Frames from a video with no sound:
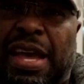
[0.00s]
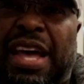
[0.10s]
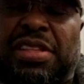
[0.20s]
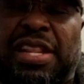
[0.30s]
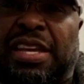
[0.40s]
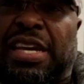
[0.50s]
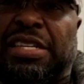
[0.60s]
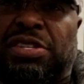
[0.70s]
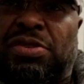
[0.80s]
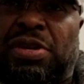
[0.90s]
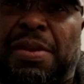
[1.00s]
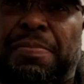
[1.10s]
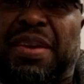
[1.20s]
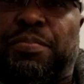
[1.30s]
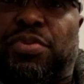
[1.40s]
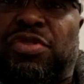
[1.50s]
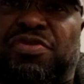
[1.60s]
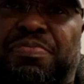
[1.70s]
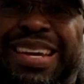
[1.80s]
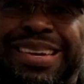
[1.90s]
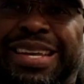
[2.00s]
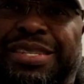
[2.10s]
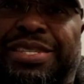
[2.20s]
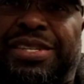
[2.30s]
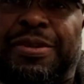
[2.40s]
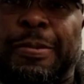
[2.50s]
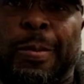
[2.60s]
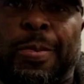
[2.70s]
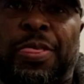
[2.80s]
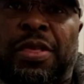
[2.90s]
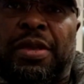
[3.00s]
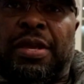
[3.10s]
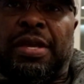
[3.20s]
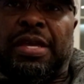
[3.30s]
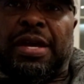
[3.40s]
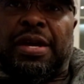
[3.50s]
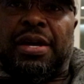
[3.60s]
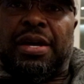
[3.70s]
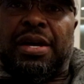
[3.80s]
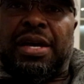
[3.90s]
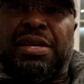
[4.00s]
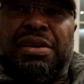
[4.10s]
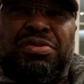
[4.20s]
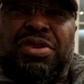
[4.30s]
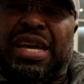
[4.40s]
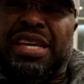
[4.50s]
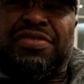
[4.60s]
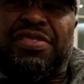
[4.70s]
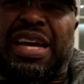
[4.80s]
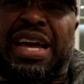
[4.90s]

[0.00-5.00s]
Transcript: athlete, as an Olympic bronze medalist, yeah, and look at his